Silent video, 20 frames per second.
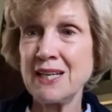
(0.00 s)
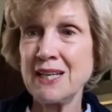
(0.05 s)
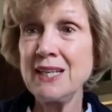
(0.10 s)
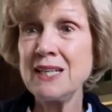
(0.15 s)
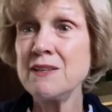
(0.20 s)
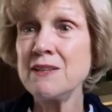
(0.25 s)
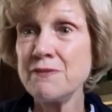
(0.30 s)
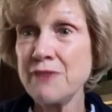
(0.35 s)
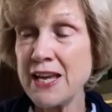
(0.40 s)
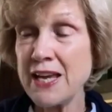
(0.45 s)

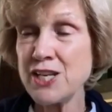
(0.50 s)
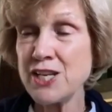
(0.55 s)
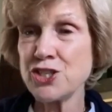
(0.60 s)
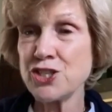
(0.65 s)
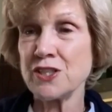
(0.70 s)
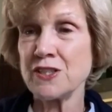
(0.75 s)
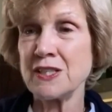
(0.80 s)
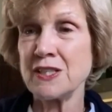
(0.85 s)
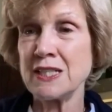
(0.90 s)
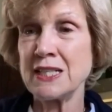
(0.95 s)

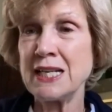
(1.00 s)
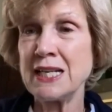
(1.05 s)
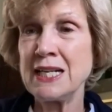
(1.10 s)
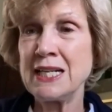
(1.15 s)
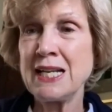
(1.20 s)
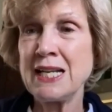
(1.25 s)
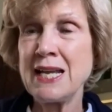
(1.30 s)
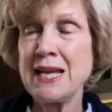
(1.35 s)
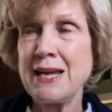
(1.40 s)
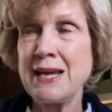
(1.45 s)
innovation.
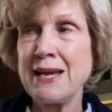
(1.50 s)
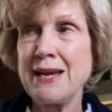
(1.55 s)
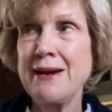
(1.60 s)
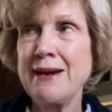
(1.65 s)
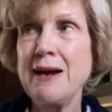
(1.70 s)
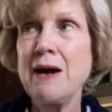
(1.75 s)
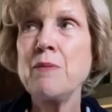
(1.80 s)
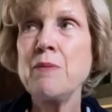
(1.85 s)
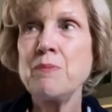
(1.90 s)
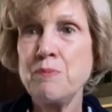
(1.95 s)

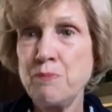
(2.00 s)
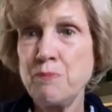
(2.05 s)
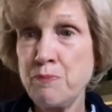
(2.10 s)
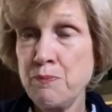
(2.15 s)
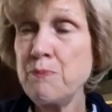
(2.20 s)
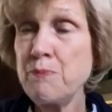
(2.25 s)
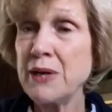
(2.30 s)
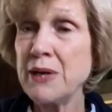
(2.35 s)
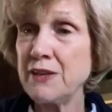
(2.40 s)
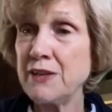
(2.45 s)

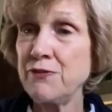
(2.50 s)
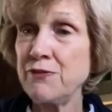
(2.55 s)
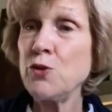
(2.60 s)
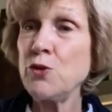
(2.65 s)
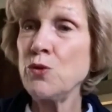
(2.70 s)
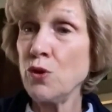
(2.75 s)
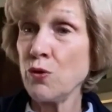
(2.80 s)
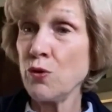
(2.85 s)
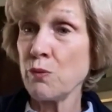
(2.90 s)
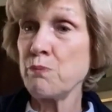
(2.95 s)
But if
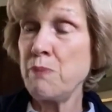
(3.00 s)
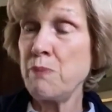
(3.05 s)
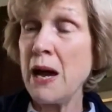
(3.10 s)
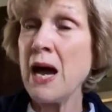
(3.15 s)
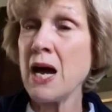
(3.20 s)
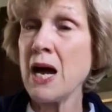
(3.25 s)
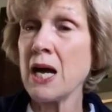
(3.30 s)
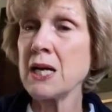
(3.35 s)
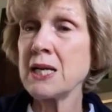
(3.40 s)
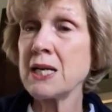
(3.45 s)
you look
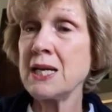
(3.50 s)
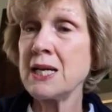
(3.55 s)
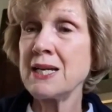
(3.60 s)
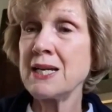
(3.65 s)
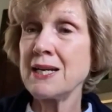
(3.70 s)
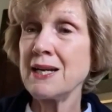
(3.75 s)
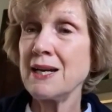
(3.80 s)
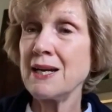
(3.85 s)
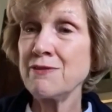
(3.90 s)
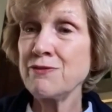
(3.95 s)
back,
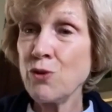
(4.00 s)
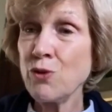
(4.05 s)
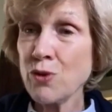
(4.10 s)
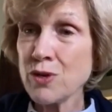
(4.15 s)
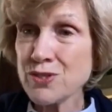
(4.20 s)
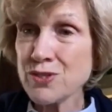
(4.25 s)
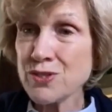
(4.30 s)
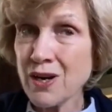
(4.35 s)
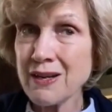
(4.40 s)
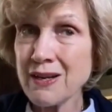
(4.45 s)
of
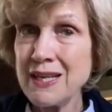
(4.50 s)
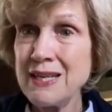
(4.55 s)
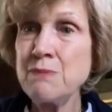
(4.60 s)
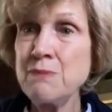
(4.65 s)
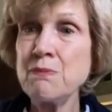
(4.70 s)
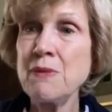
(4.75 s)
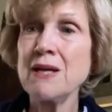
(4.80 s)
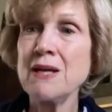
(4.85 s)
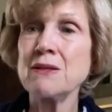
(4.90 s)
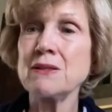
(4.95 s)
course, our
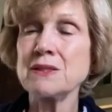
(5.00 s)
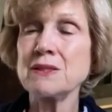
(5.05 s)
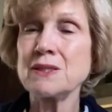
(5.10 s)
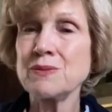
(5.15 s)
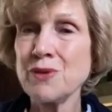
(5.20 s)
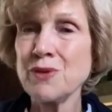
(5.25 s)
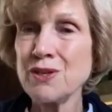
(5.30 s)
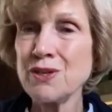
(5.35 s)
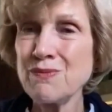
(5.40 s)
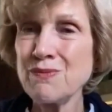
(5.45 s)
emails
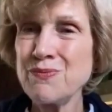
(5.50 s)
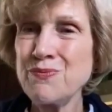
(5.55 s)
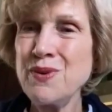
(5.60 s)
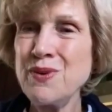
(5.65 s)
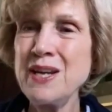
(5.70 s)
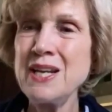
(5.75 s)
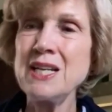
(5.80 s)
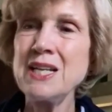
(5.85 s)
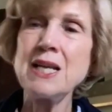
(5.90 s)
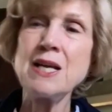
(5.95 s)
were
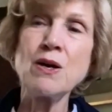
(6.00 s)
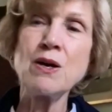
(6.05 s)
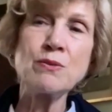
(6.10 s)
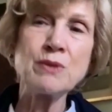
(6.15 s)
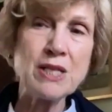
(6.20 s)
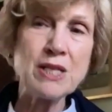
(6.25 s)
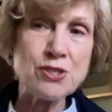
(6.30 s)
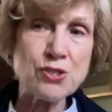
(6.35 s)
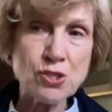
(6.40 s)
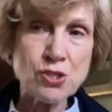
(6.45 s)
really
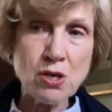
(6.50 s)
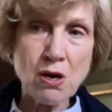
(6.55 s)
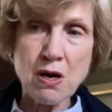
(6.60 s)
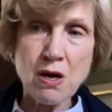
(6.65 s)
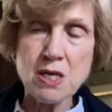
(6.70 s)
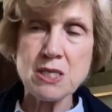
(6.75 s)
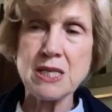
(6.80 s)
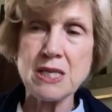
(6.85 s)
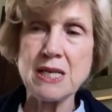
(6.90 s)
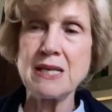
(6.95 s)
only
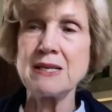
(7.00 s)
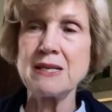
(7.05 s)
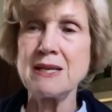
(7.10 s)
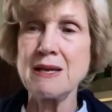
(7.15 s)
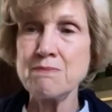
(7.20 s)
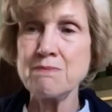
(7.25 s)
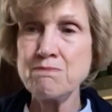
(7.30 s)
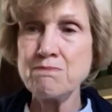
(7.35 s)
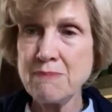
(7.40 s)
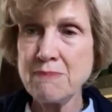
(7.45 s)
starting
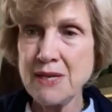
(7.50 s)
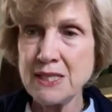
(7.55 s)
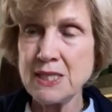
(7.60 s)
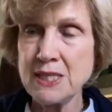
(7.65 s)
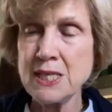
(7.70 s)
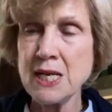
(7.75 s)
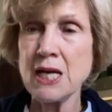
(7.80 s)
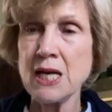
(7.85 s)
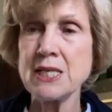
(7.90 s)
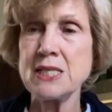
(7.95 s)

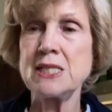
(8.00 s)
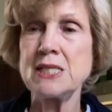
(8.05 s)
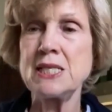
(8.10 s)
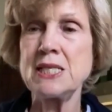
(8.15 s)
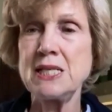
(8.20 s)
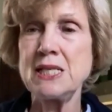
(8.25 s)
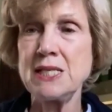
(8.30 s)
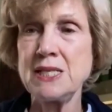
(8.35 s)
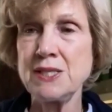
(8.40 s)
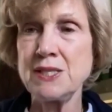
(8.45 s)

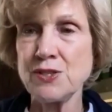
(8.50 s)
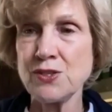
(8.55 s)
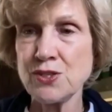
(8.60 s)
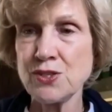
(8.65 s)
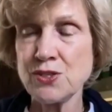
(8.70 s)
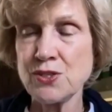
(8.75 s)
mid-90s,